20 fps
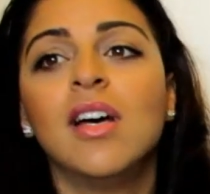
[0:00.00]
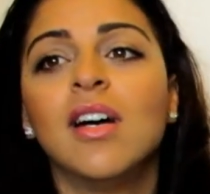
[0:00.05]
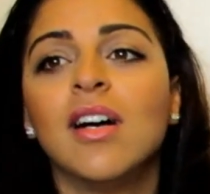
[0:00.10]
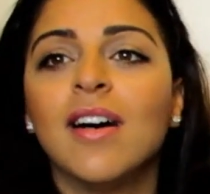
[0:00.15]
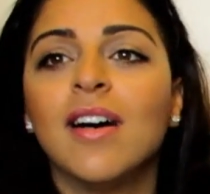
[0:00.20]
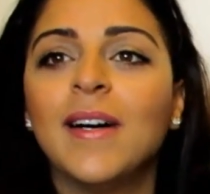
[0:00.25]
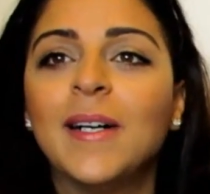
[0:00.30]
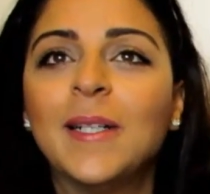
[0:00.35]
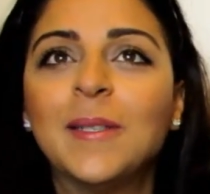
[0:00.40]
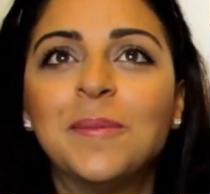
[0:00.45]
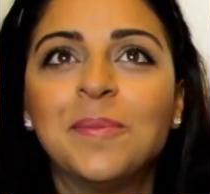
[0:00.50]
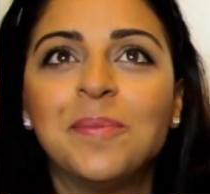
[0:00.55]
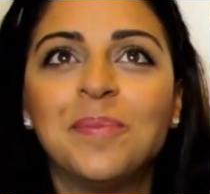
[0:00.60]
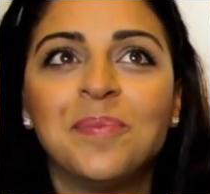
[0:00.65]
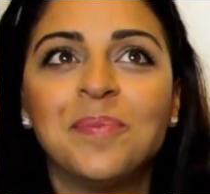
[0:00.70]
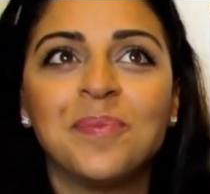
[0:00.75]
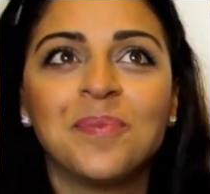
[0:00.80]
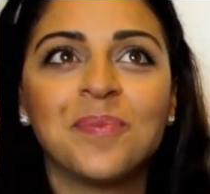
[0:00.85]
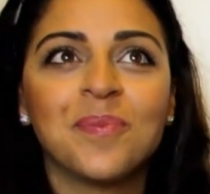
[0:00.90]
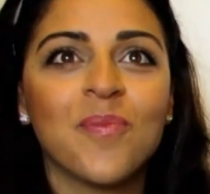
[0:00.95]

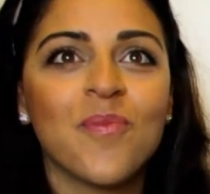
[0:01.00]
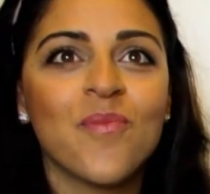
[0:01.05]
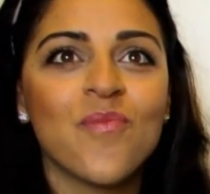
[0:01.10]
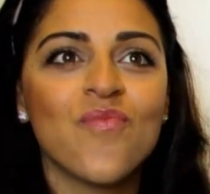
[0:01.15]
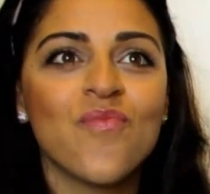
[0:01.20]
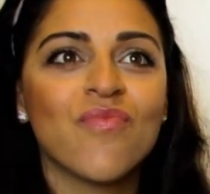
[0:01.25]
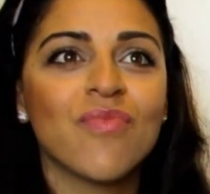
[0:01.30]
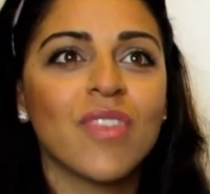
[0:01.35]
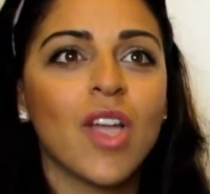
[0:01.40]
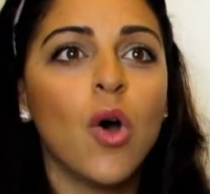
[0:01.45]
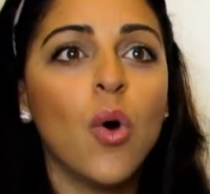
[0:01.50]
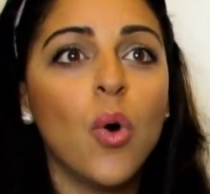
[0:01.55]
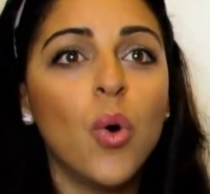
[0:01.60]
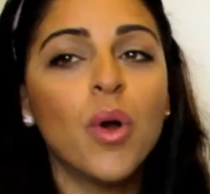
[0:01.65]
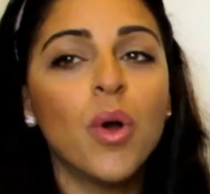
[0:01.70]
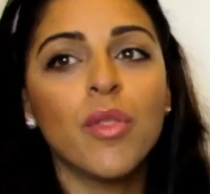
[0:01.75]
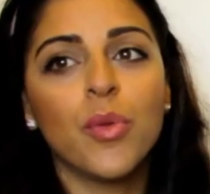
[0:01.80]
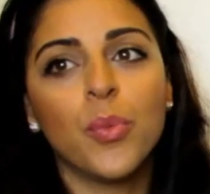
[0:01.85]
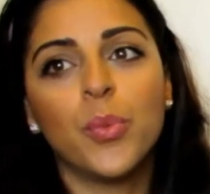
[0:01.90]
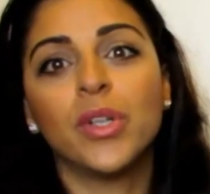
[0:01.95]

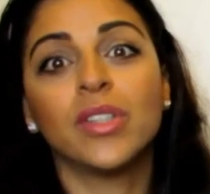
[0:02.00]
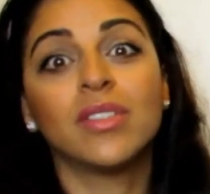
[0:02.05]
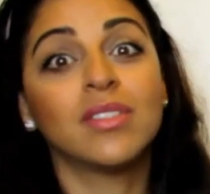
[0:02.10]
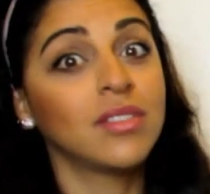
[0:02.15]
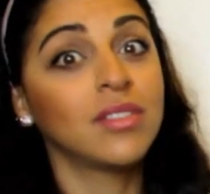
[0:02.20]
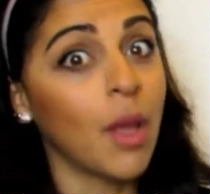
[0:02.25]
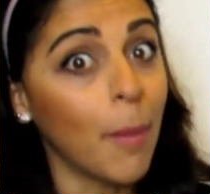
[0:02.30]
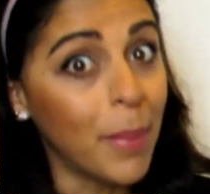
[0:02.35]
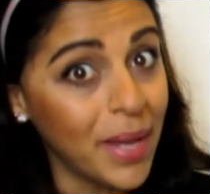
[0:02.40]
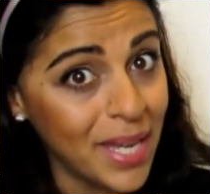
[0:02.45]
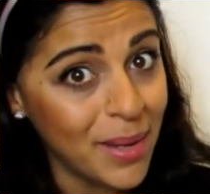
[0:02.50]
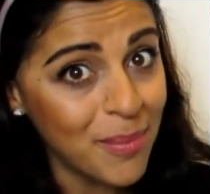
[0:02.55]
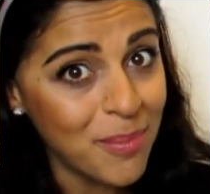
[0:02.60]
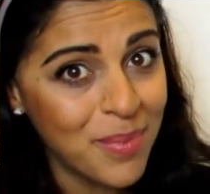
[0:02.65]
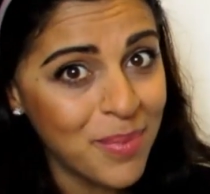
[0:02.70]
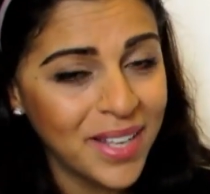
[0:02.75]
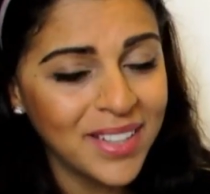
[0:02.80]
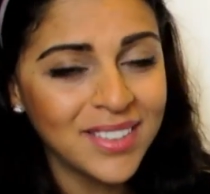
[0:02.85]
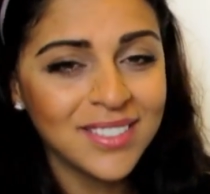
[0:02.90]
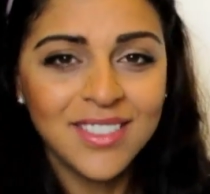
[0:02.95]
Or the word Tabib,
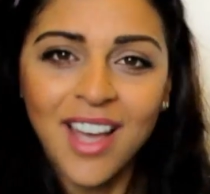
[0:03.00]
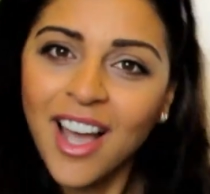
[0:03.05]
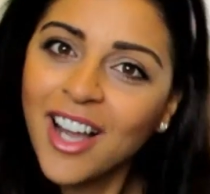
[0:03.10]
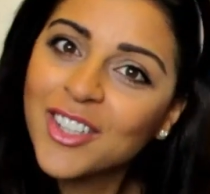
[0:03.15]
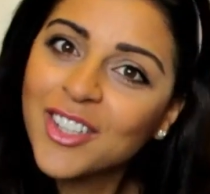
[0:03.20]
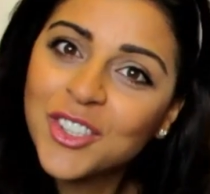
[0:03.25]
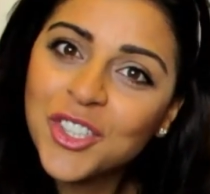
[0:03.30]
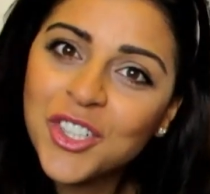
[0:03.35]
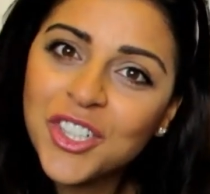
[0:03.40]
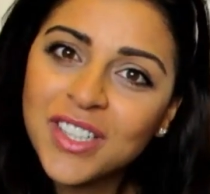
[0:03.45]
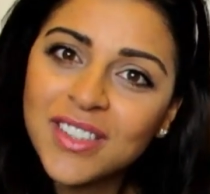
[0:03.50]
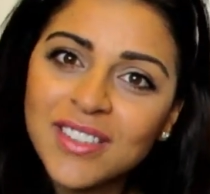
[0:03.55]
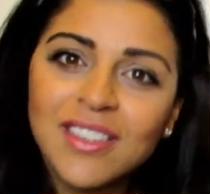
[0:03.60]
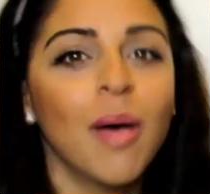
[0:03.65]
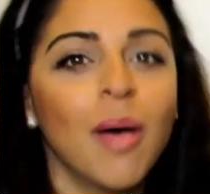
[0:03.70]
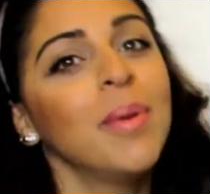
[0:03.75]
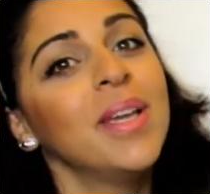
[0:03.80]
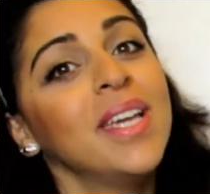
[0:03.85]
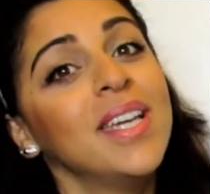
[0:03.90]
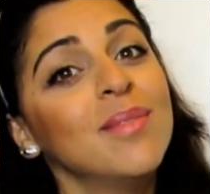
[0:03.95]
doctor,
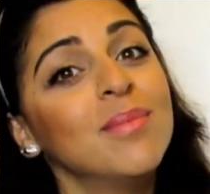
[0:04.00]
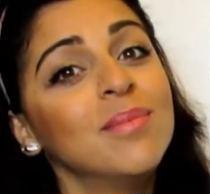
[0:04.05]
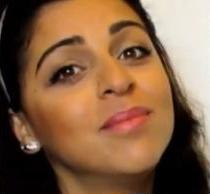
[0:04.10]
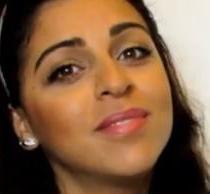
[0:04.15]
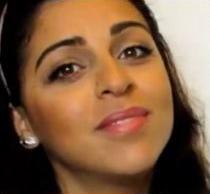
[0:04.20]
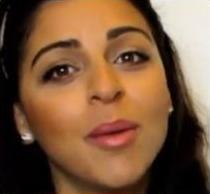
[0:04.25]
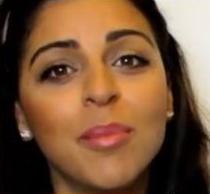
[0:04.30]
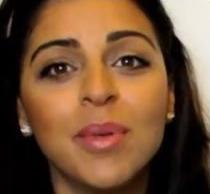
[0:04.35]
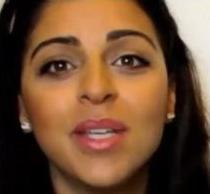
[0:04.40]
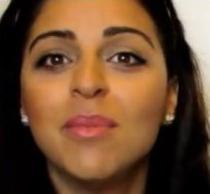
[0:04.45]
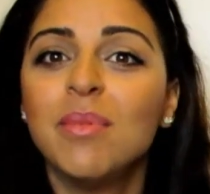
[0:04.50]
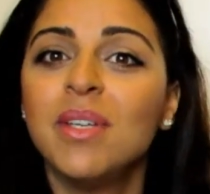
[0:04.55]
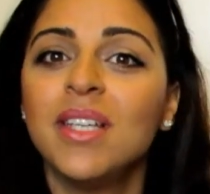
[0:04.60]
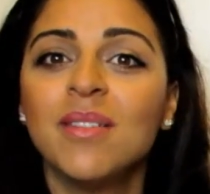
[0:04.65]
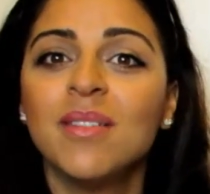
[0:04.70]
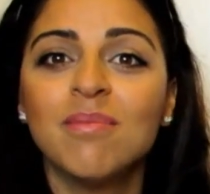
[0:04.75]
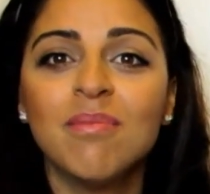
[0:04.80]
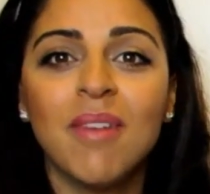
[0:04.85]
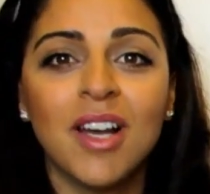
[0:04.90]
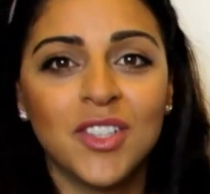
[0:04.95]
Tabib,
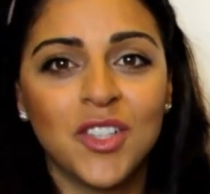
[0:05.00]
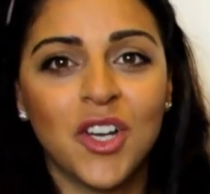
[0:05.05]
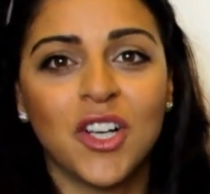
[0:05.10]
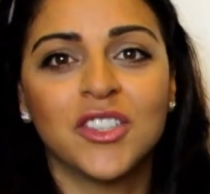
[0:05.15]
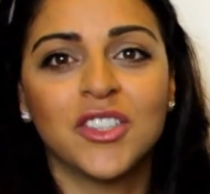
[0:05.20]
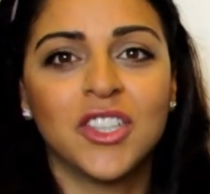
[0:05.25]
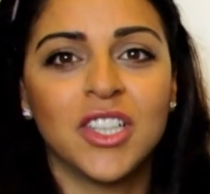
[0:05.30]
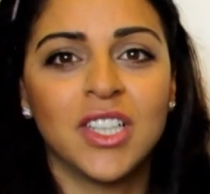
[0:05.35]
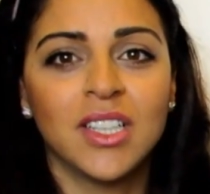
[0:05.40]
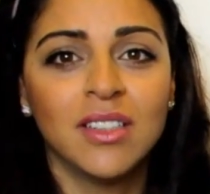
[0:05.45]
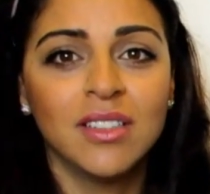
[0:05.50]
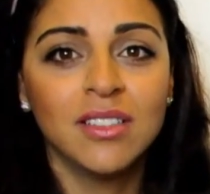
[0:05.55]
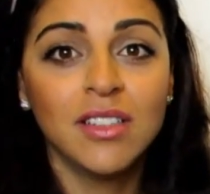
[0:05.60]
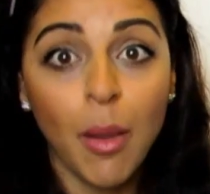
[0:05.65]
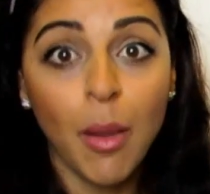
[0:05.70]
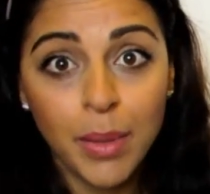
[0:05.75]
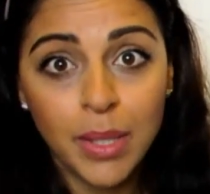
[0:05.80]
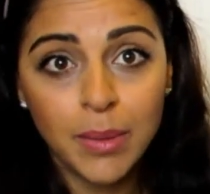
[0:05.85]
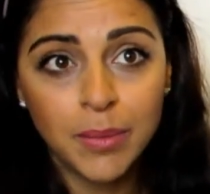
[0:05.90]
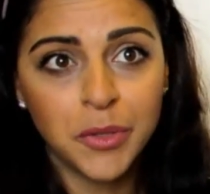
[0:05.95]
Tabibi, my doctor,
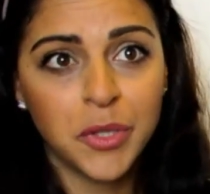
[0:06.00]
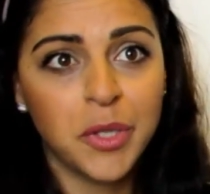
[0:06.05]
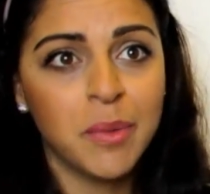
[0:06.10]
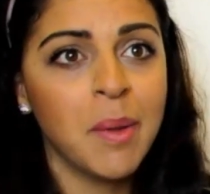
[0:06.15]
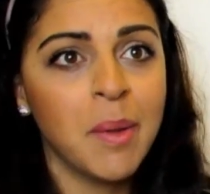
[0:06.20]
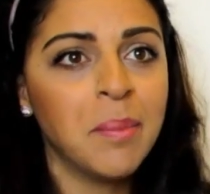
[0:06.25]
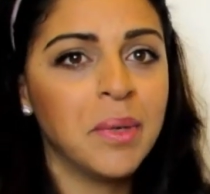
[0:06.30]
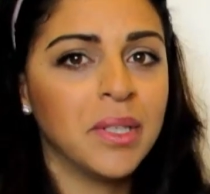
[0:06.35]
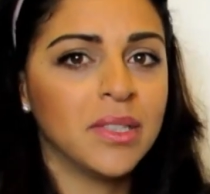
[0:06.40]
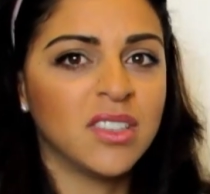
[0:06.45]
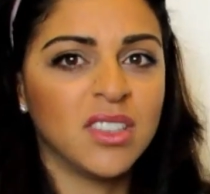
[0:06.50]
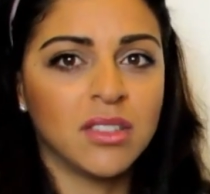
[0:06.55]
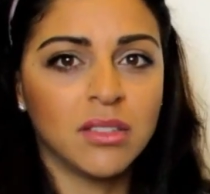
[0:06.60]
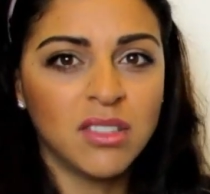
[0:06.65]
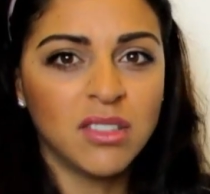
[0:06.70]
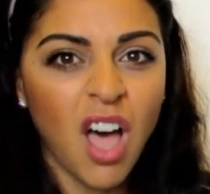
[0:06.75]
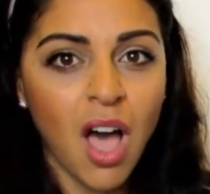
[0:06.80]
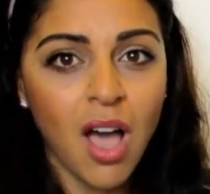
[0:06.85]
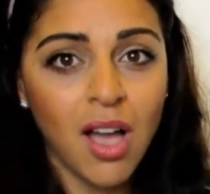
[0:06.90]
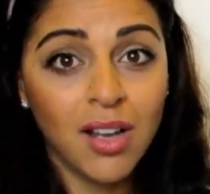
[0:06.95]
Tabib. So remember, it's a
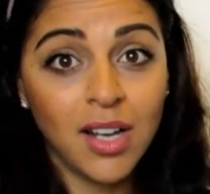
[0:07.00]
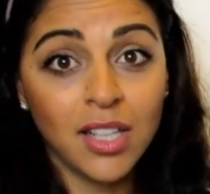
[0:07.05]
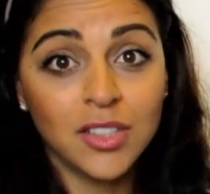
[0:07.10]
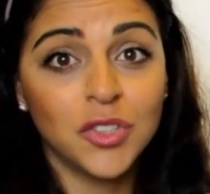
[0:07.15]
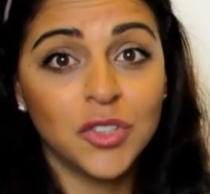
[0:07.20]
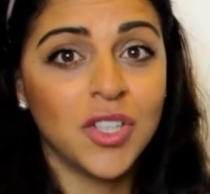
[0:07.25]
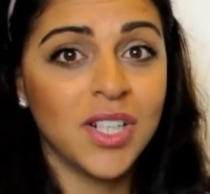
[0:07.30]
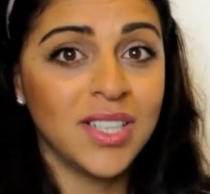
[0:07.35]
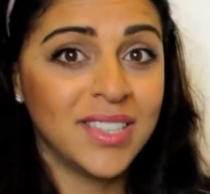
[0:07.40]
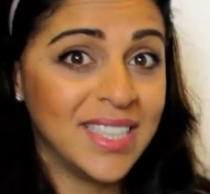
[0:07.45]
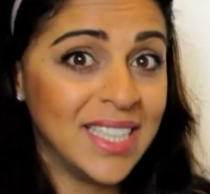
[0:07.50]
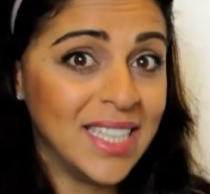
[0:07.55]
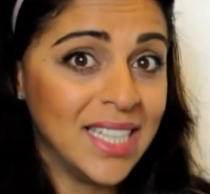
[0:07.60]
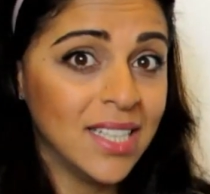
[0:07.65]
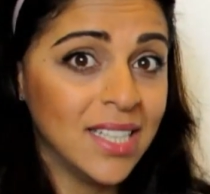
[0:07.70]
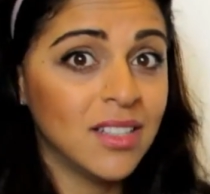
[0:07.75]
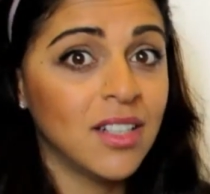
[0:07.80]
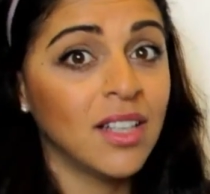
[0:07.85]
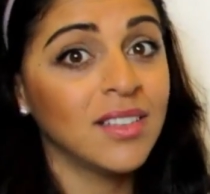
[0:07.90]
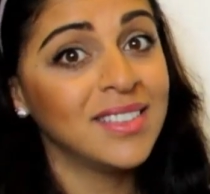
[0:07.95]
Ta, guttural
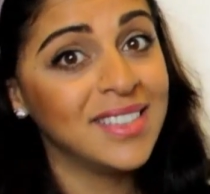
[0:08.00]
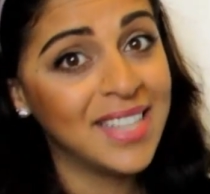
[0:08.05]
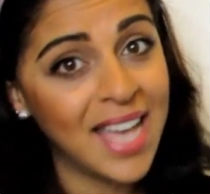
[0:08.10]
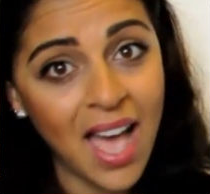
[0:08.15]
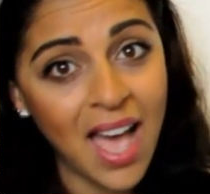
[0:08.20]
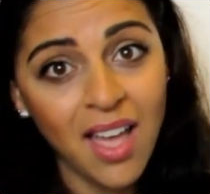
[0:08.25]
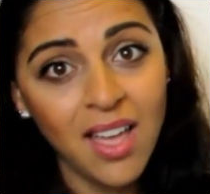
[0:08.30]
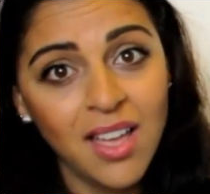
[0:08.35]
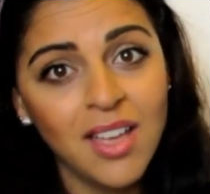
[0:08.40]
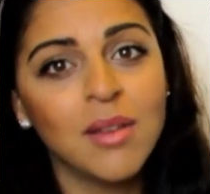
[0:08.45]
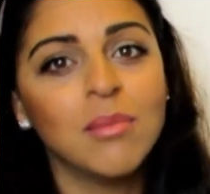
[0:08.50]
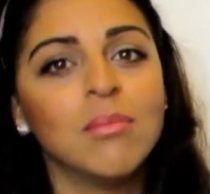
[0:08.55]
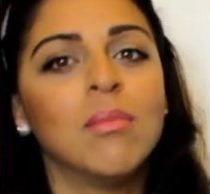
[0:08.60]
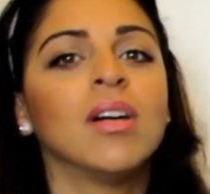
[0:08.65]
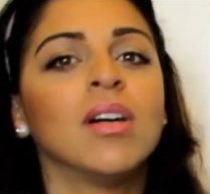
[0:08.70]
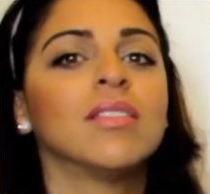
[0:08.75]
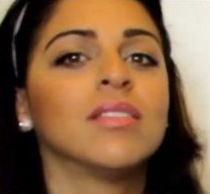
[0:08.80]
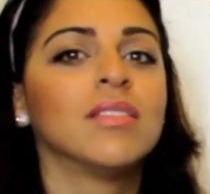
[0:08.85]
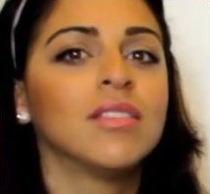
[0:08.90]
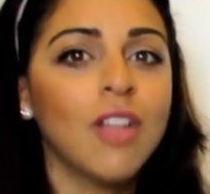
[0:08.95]
T, not Ta,
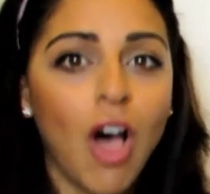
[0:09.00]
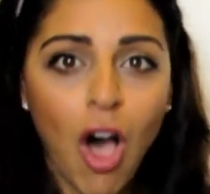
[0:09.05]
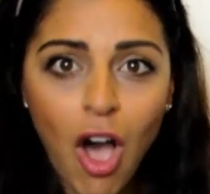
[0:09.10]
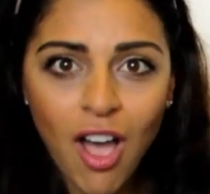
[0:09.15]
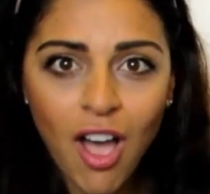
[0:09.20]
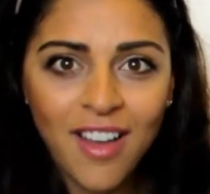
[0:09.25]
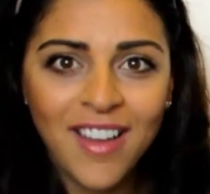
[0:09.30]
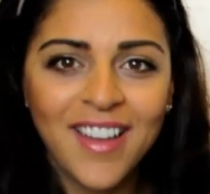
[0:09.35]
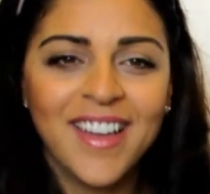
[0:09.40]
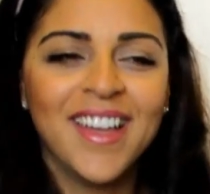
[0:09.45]
but Ta.